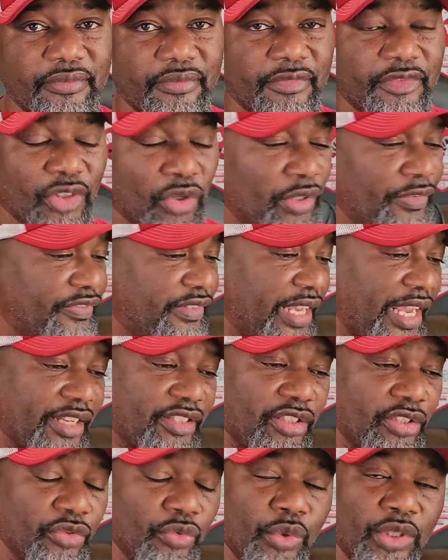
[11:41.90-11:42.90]
So if
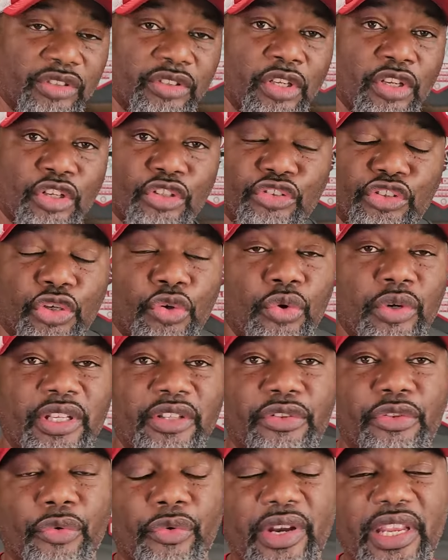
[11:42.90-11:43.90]
Texas was 2
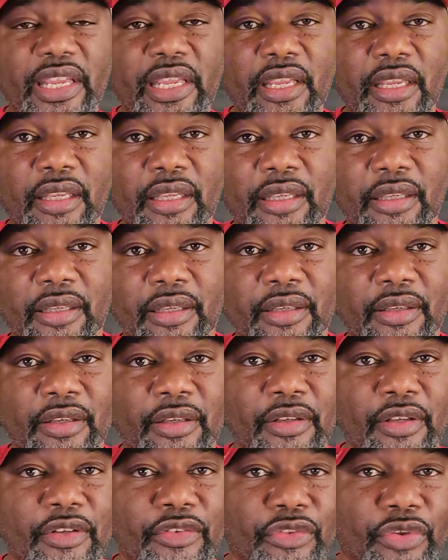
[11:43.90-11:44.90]
and 3,
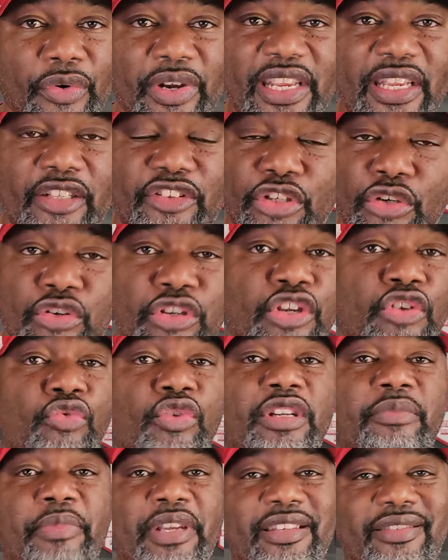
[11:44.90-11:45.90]
3 and 2,
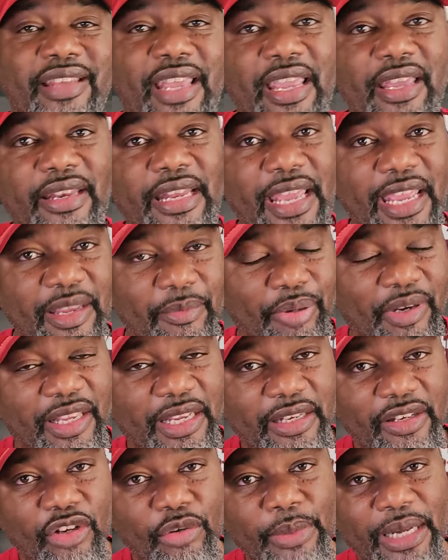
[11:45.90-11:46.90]
you wouldn't be saying they ain't
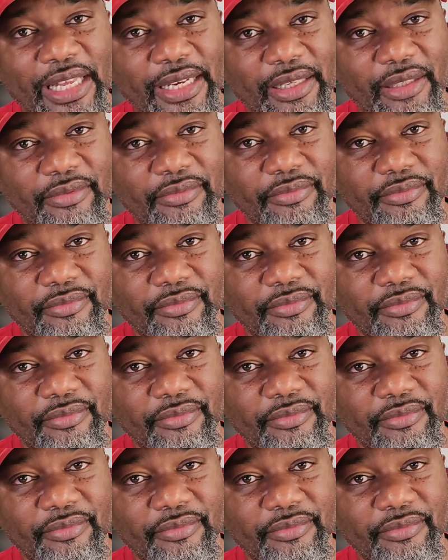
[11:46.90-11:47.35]
played nobody.